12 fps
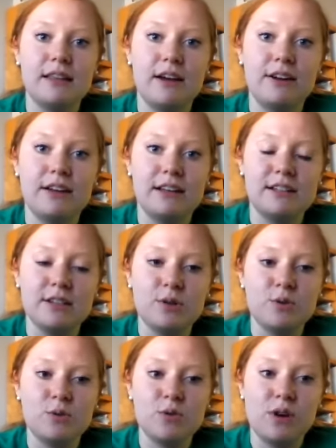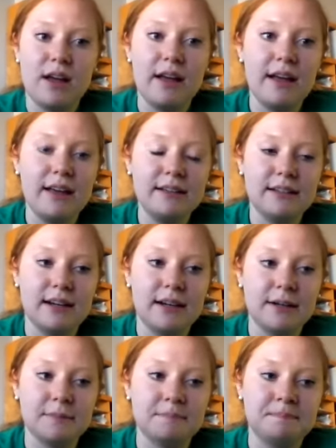there is a gray
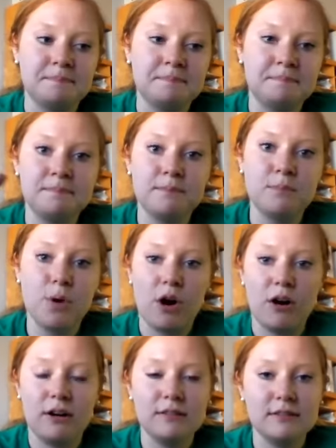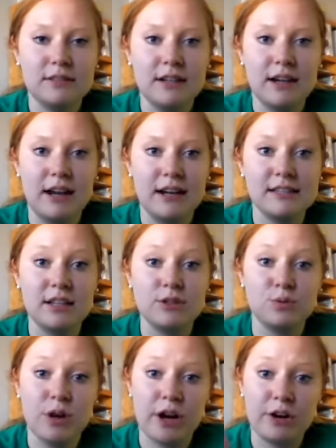bar, and it
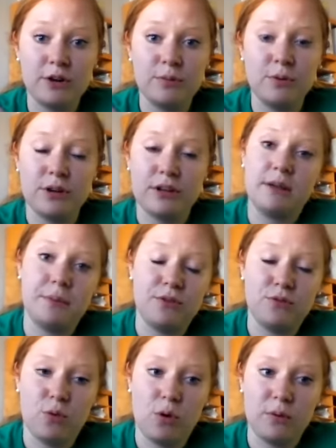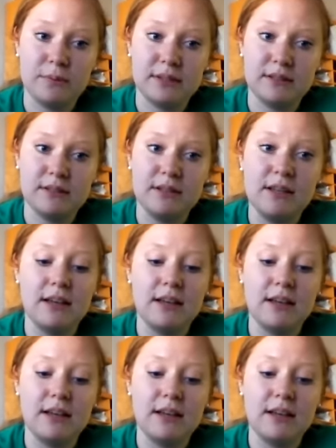says record bookkeeping forms.